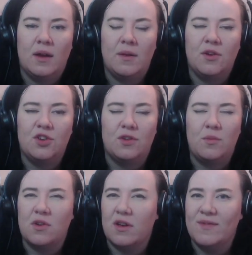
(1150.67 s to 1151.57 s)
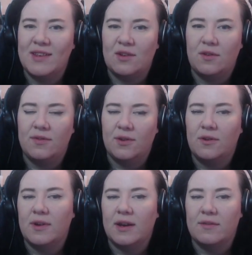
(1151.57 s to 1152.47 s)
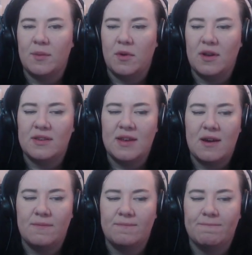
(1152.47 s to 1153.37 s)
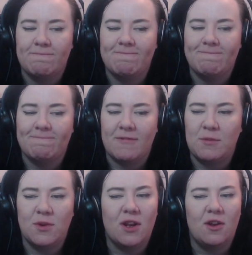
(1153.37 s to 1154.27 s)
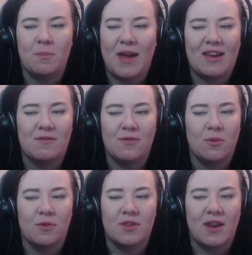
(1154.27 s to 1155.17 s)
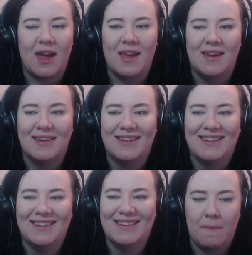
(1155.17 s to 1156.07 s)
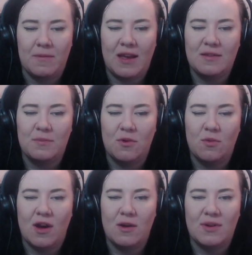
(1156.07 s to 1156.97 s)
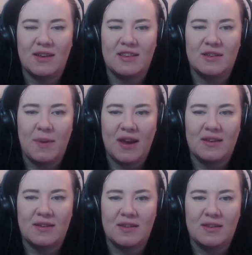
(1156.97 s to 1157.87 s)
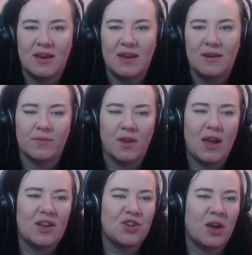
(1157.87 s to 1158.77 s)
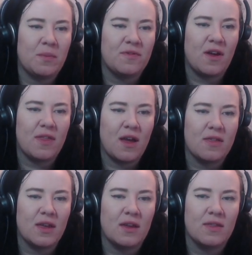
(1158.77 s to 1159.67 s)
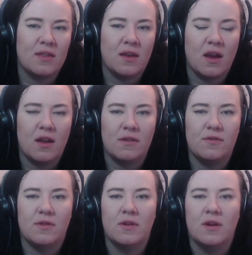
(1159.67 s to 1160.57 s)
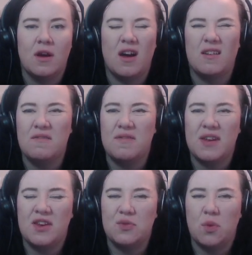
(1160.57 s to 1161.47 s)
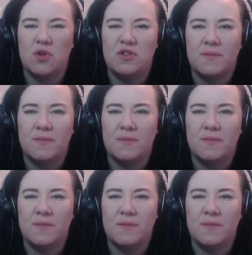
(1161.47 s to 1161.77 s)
I'm not convinced on the flooring, if I'm honest now. I'm doing a lot of back and forth today. That is more what I would expect to see. Actually, I prefer that, I think, than the kind of unfinished wood.